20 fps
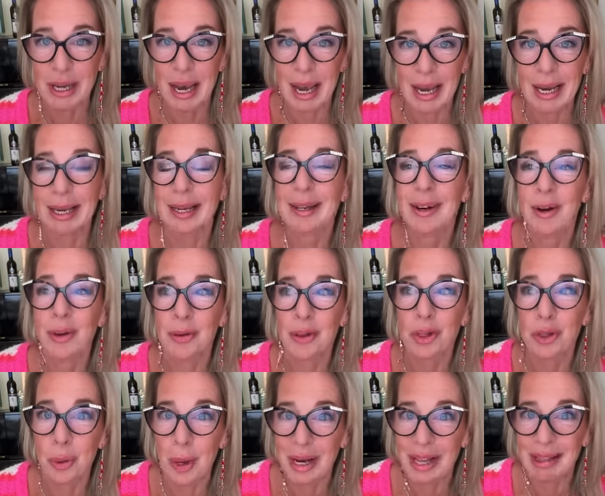gig on
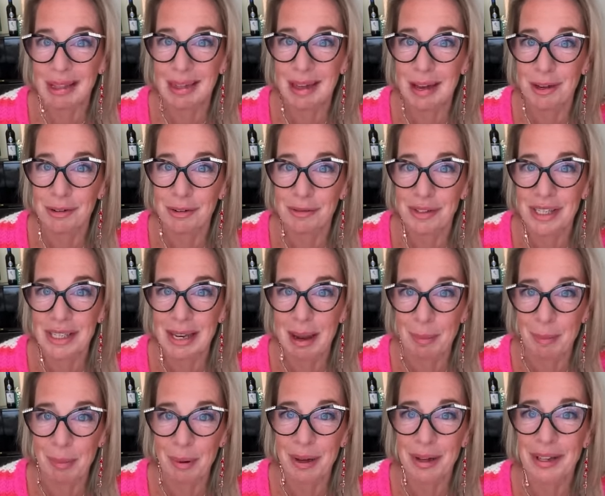the 23rd of
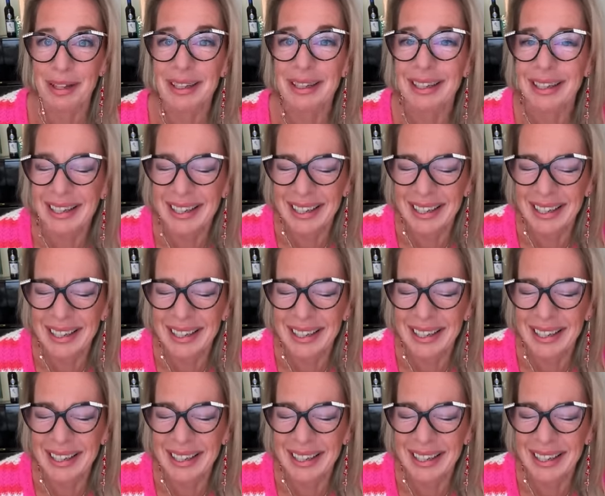December.